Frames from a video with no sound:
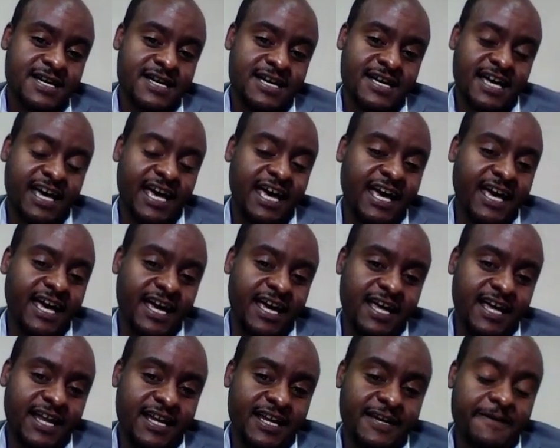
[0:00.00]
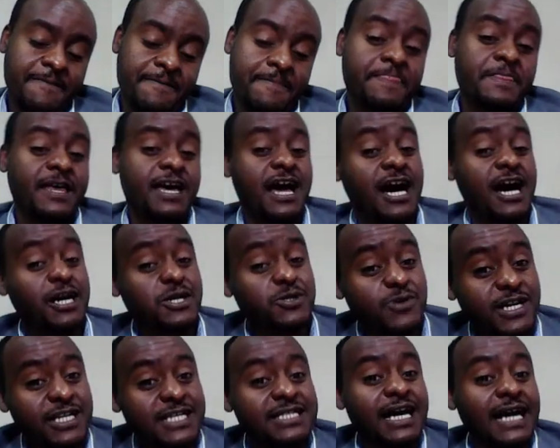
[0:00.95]
and
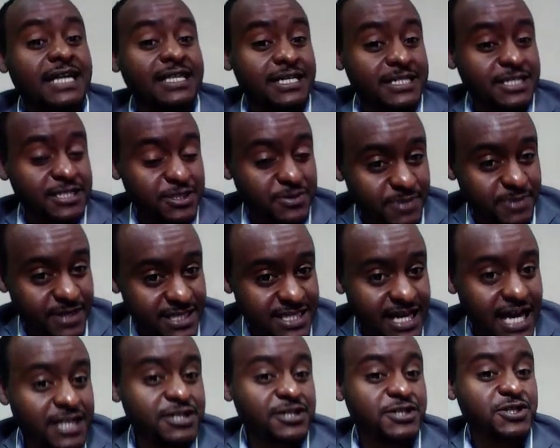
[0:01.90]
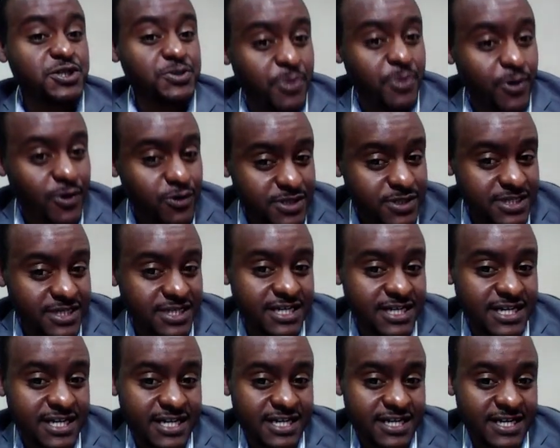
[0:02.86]
actually that assessment, that response
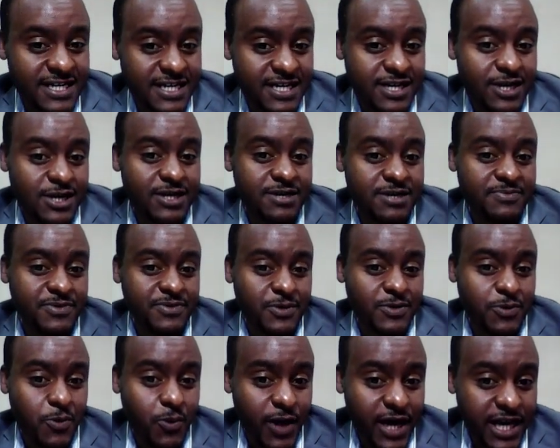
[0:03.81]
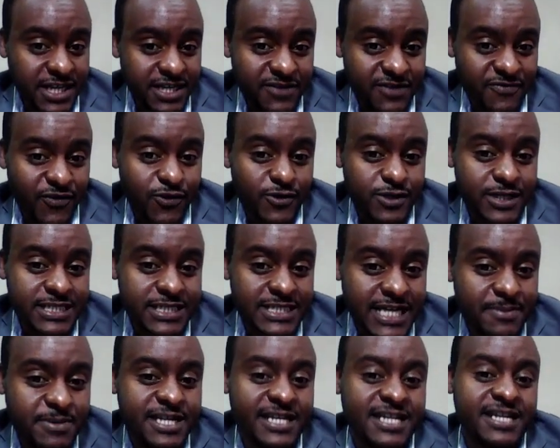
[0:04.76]
waited for
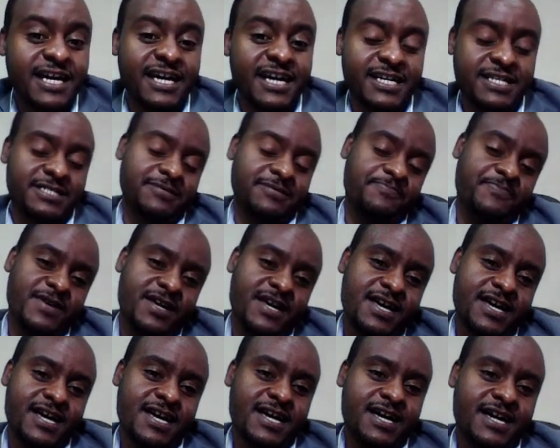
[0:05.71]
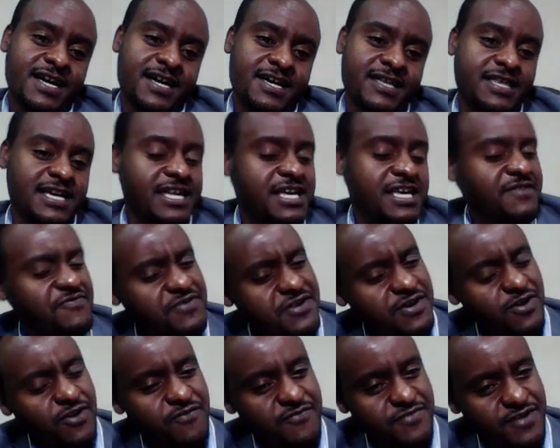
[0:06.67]
7 days, then if 3
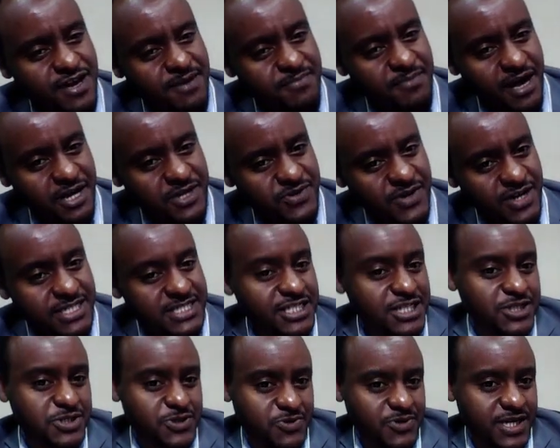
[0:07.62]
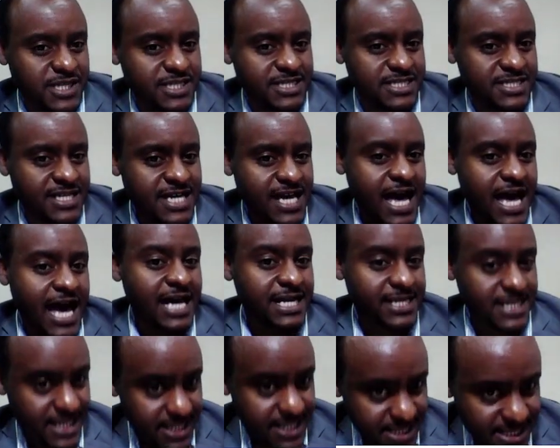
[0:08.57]
of them, actually 3 students
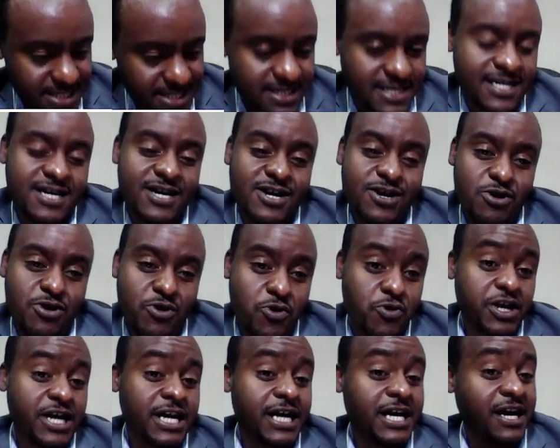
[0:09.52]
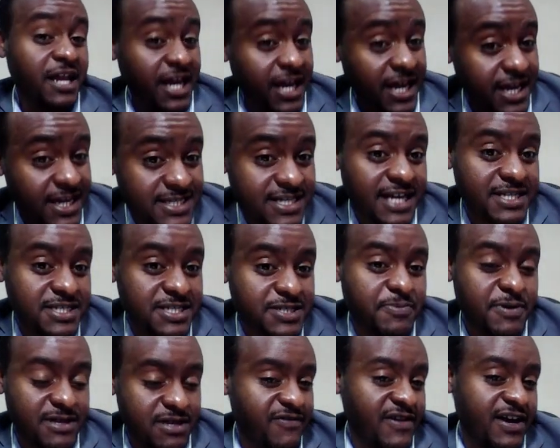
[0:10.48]
assess or grade that
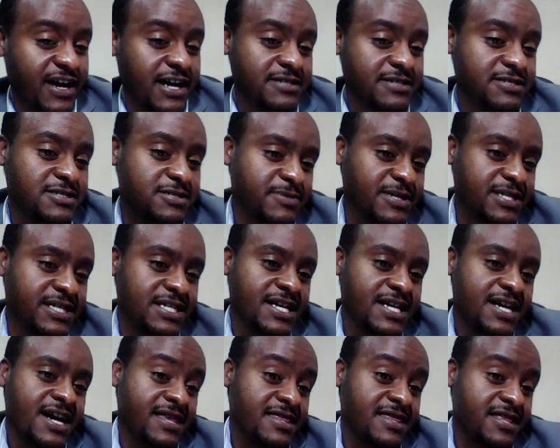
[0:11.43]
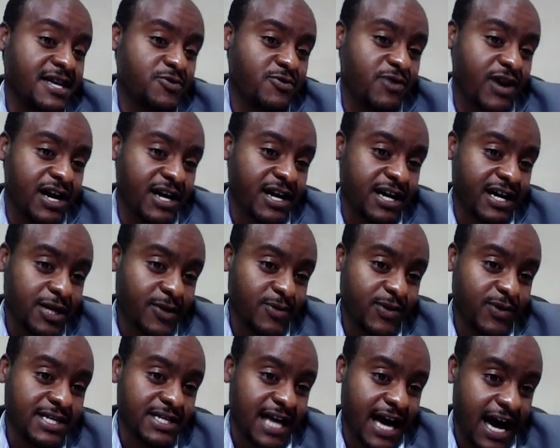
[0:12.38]
specific assessment, then you can calculate
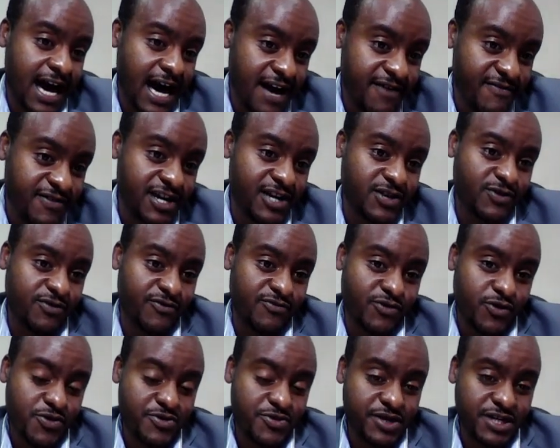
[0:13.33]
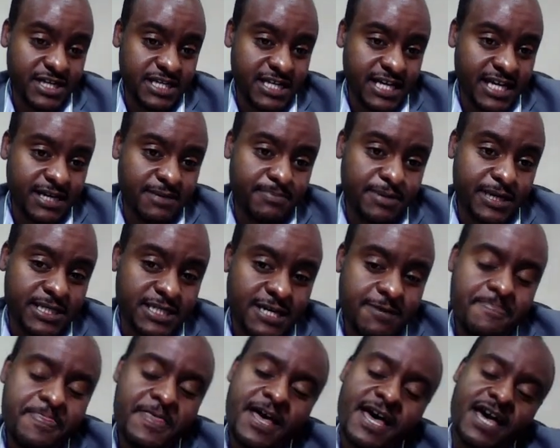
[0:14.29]
the average of those 3%,
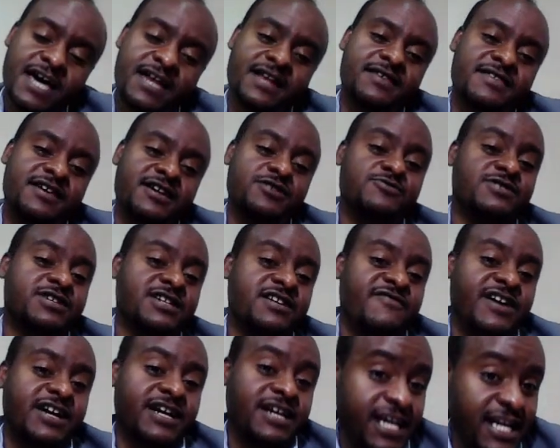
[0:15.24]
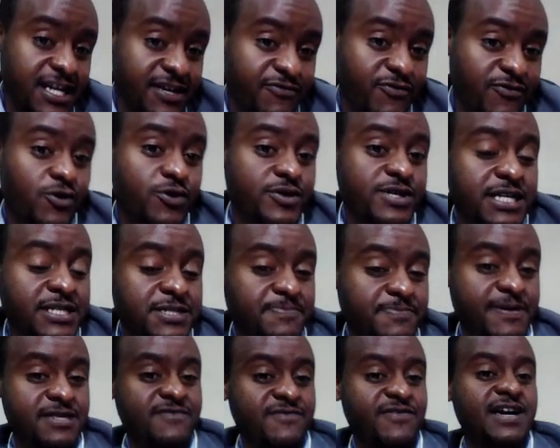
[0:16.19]
and then you give a grade for that specific